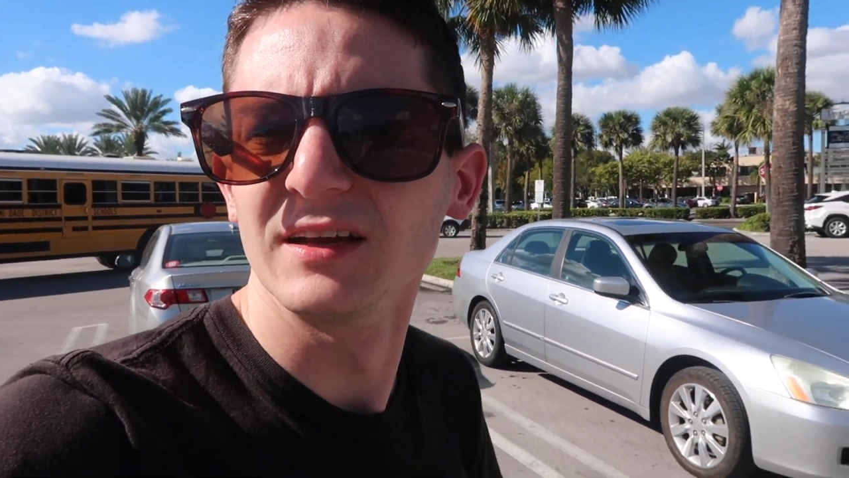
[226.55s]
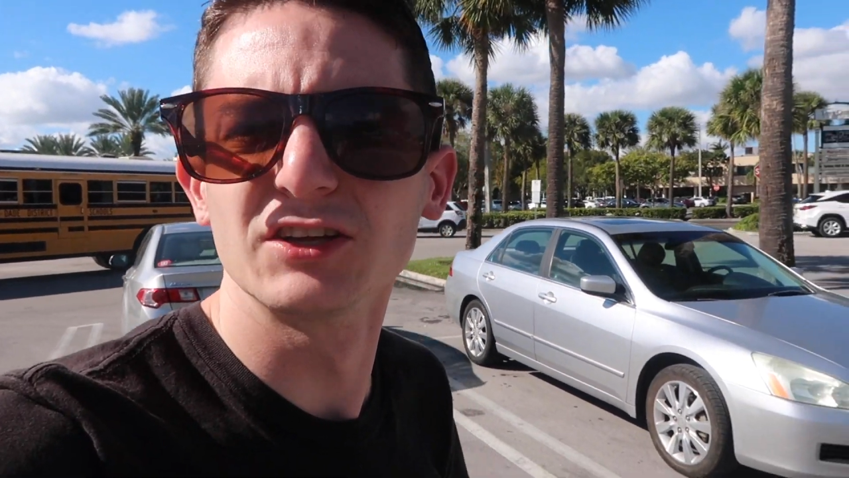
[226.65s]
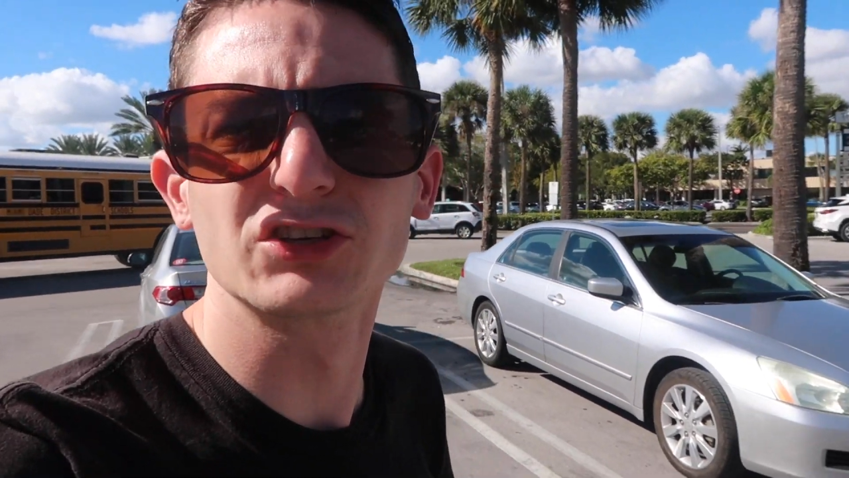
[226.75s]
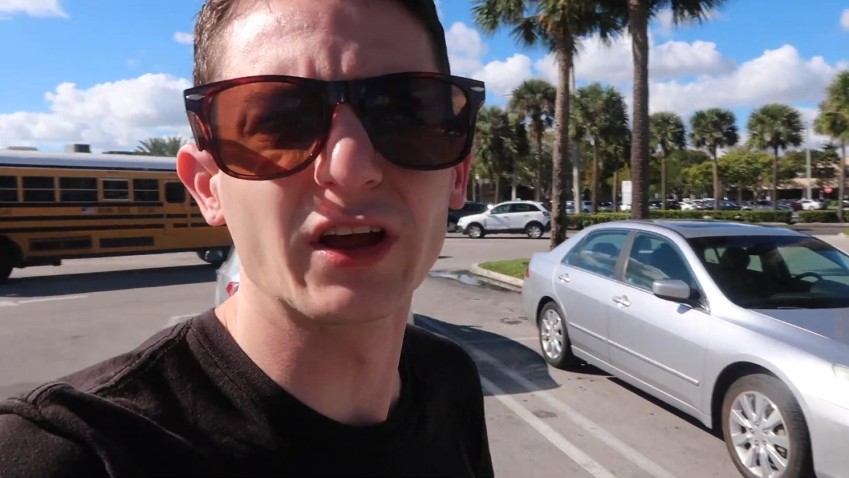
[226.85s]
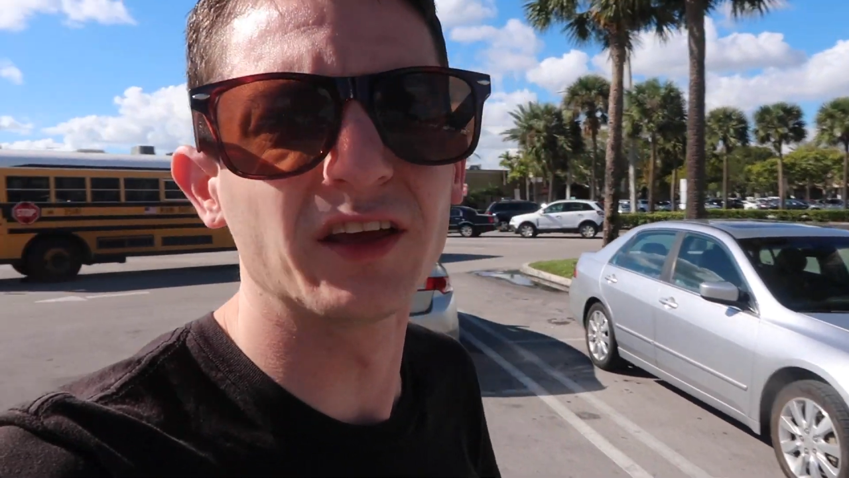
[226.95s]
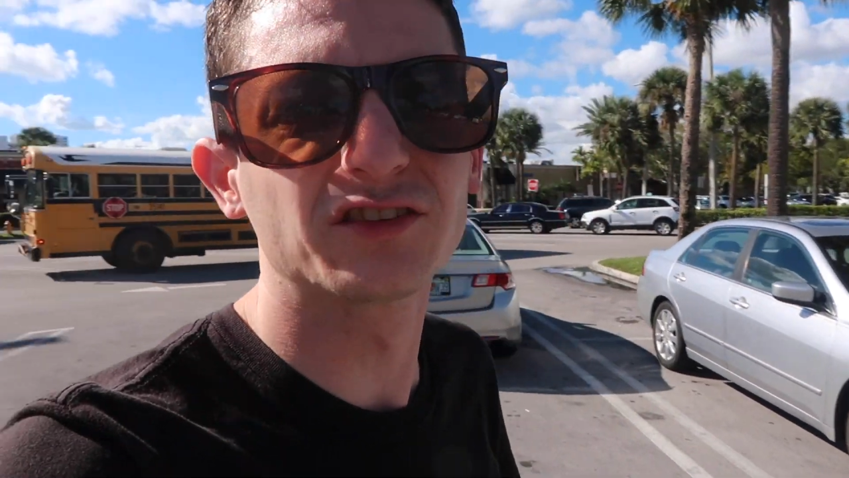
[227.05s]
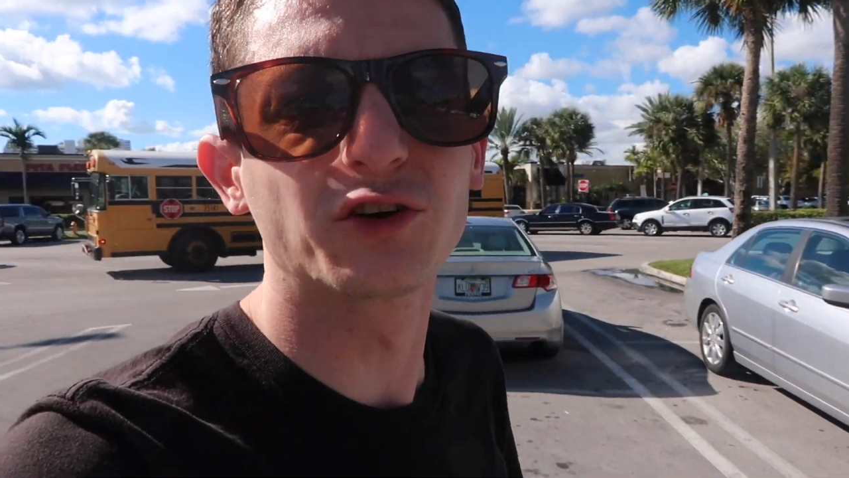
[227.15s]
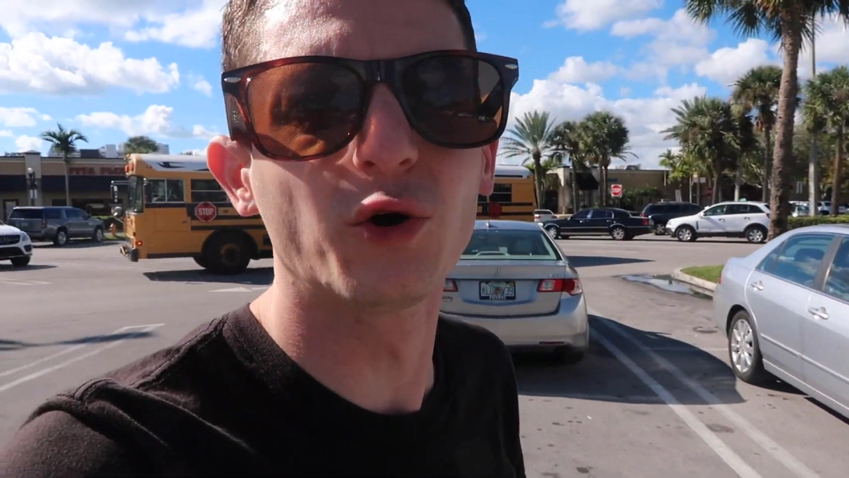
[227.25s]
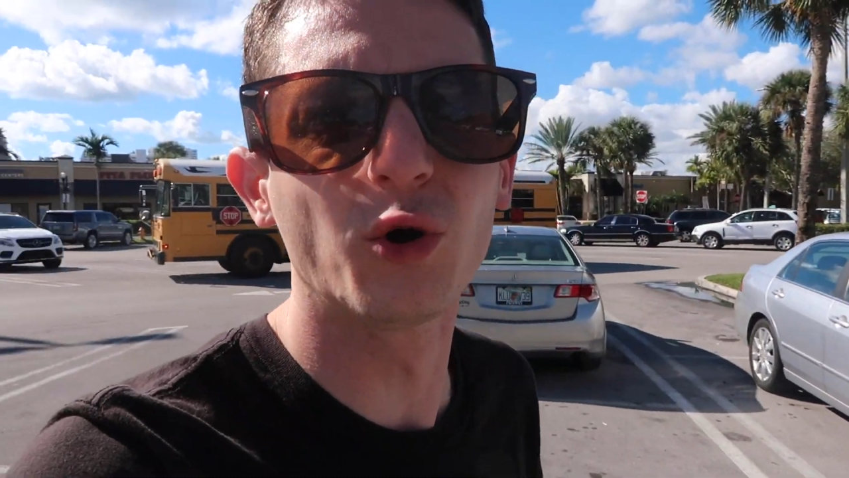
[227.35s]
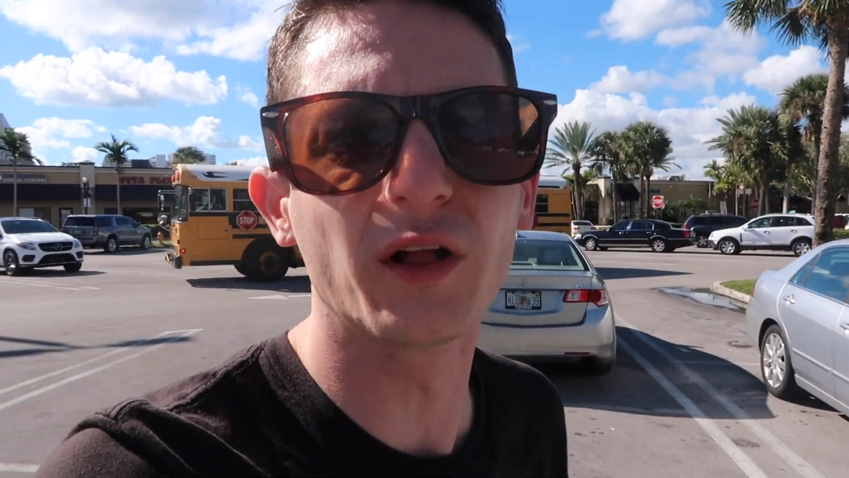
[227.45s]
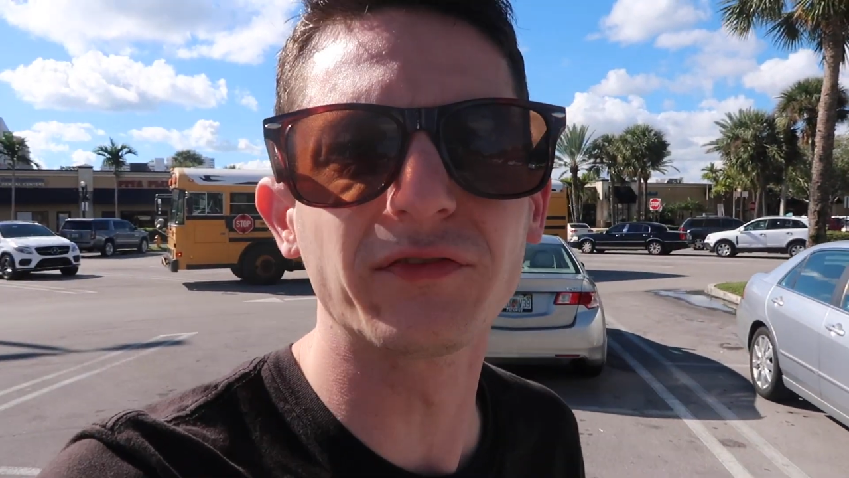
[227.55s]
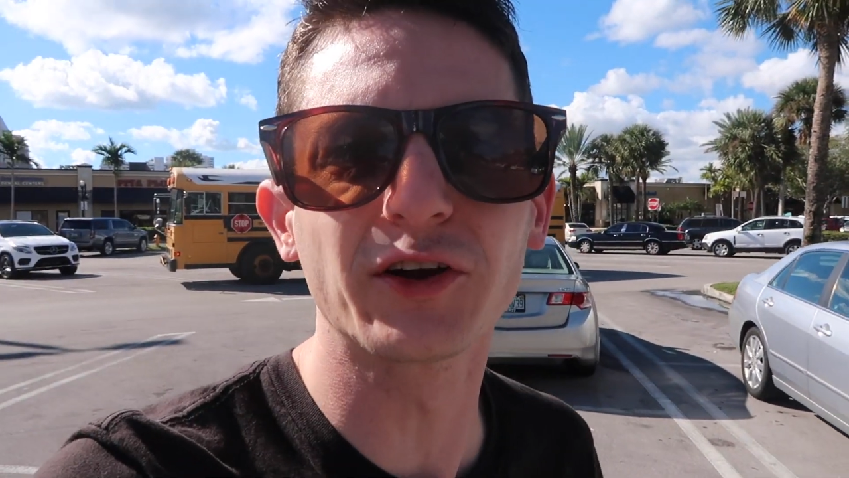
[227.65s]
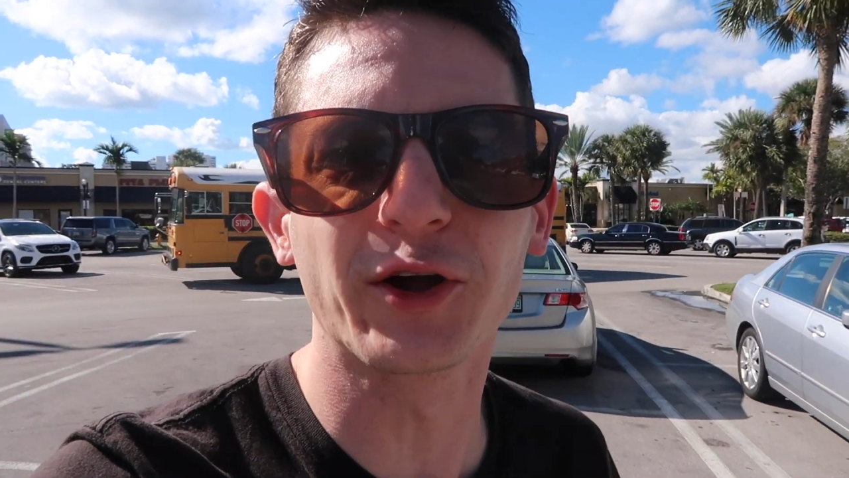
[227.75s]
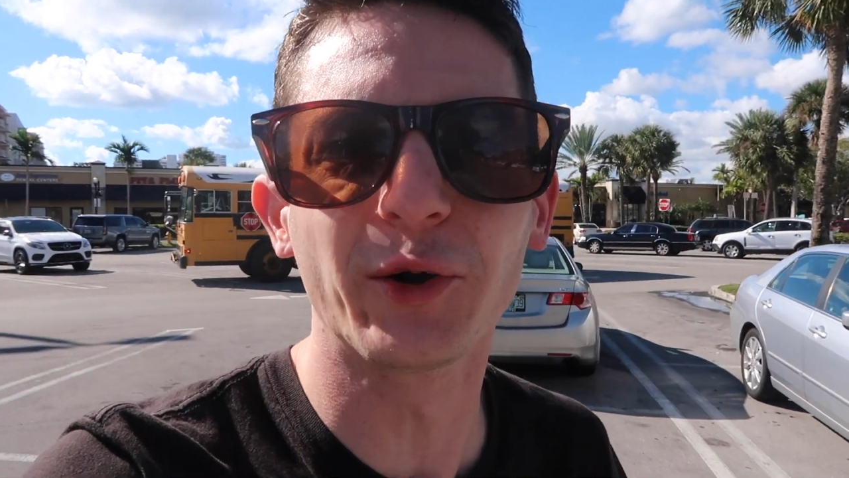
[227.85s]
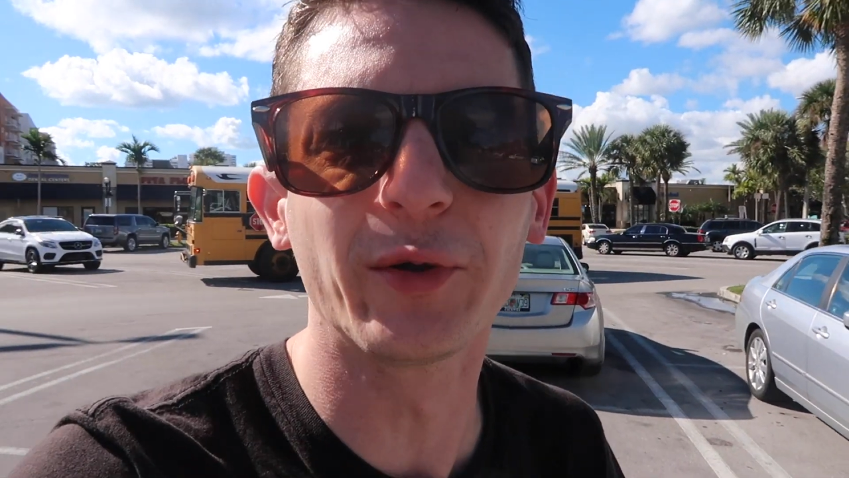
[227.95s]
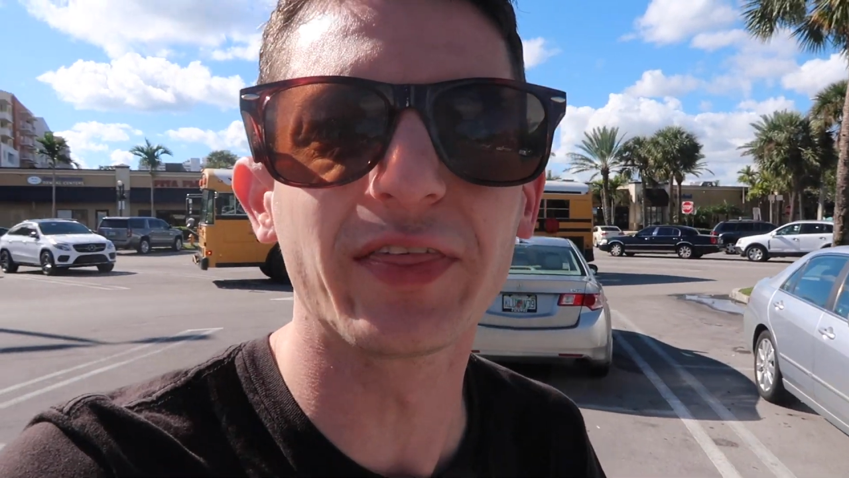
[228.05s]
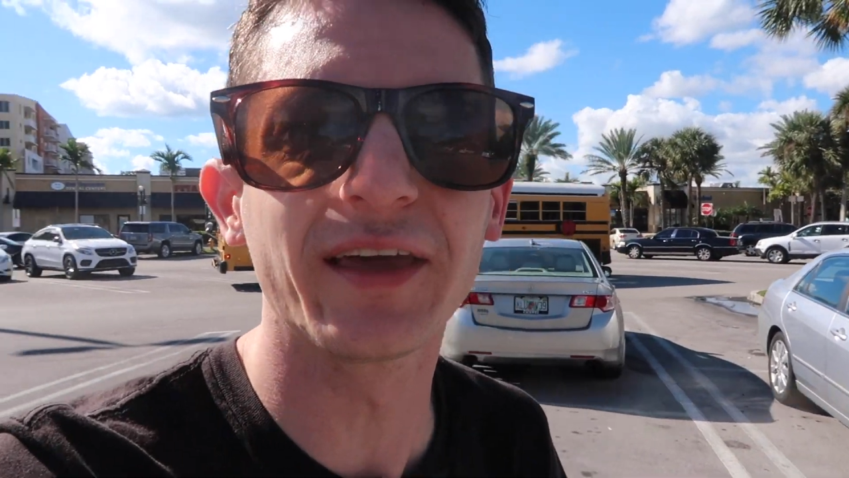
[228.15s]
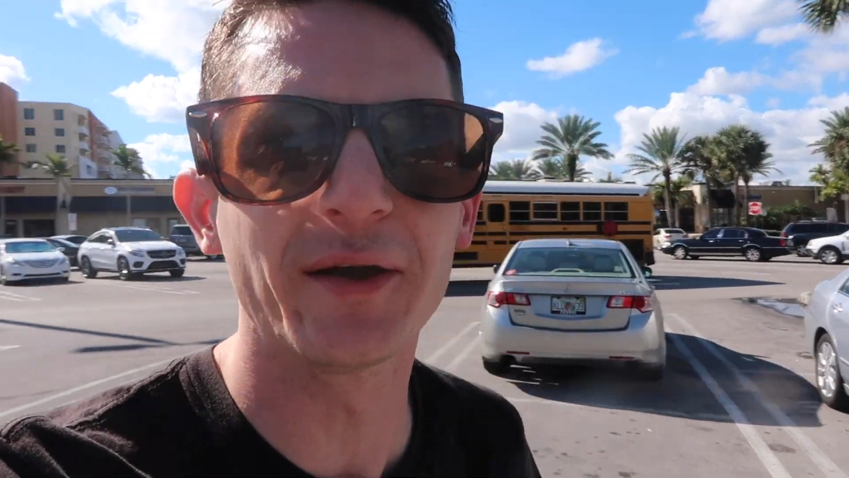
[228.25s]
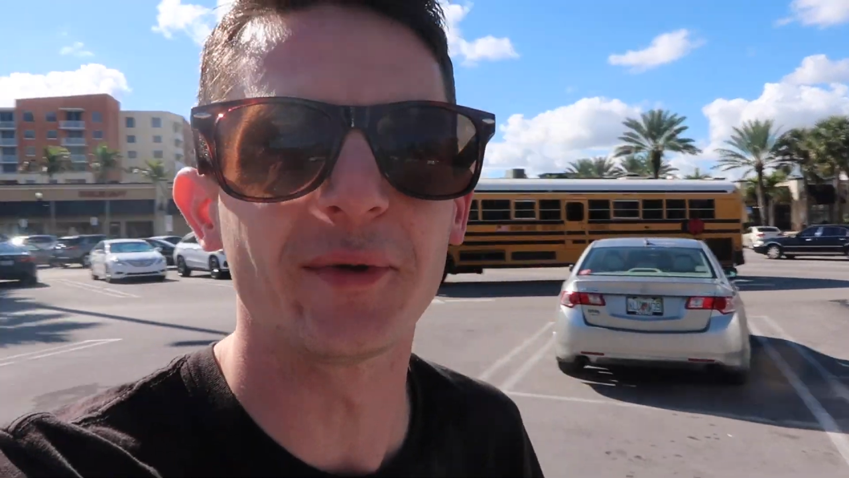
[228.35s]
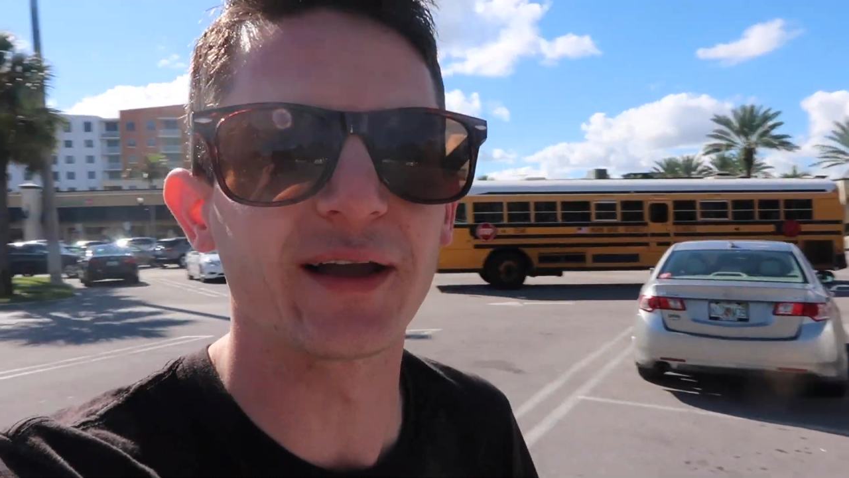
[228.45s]
he's, he's cool if you're cool with
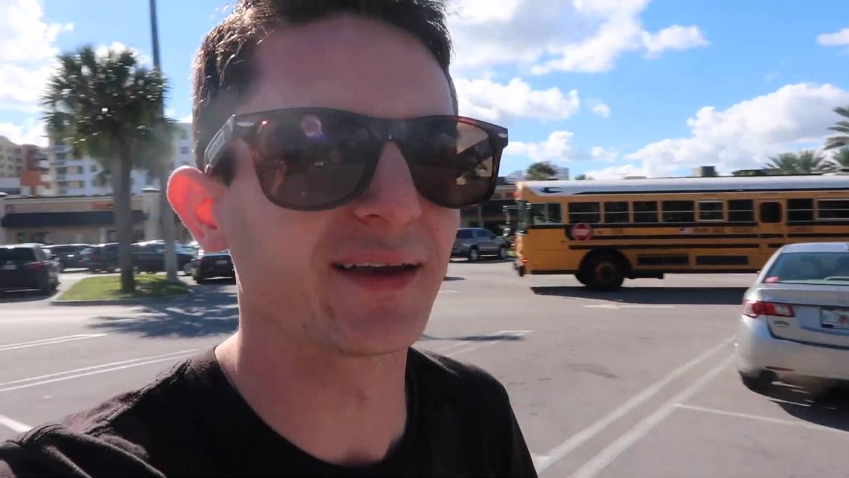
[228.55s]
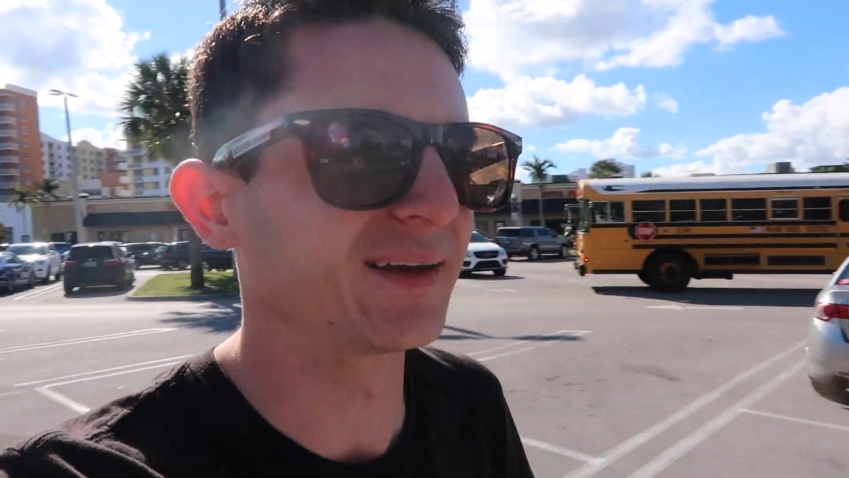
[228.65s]
him, I